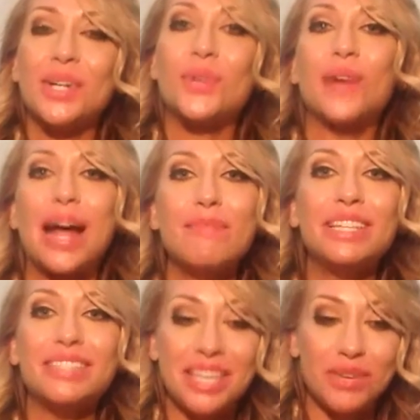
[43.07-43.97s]
Grab
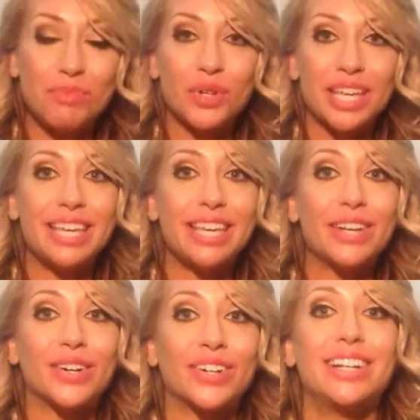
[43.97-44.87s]
this ebook
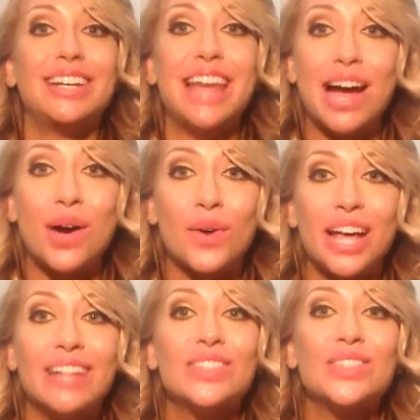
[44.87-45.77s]
here, now,
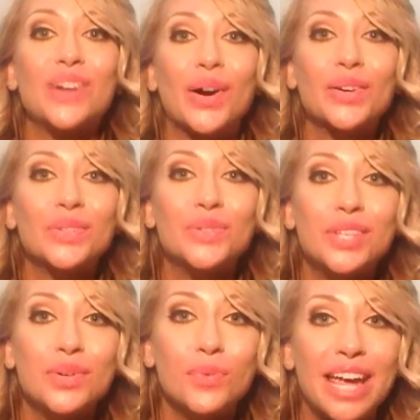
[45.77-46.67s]
and start
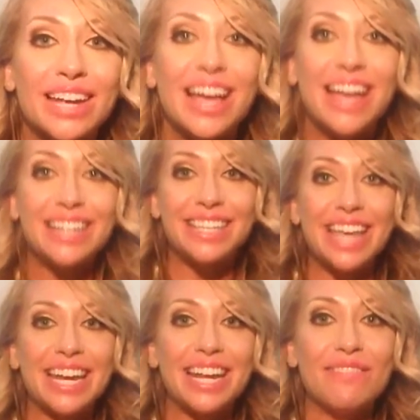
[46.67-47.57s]
losing weight and
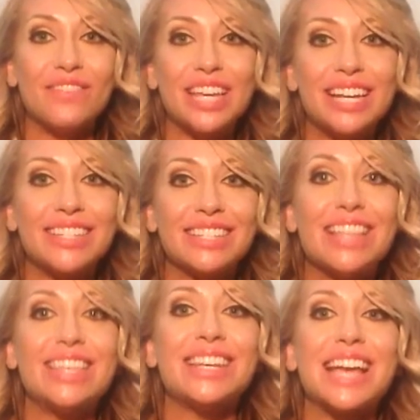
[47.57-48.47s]
gaining fitness
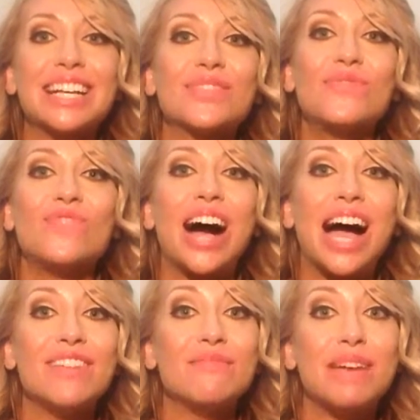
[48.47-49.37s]
in the next
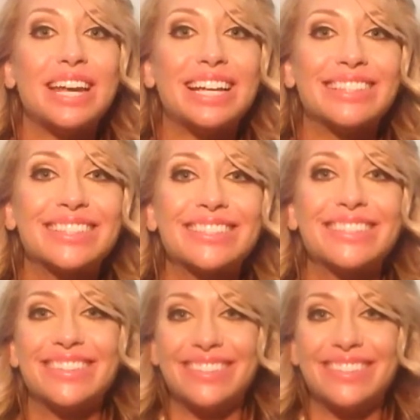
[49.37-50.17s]
five minutes.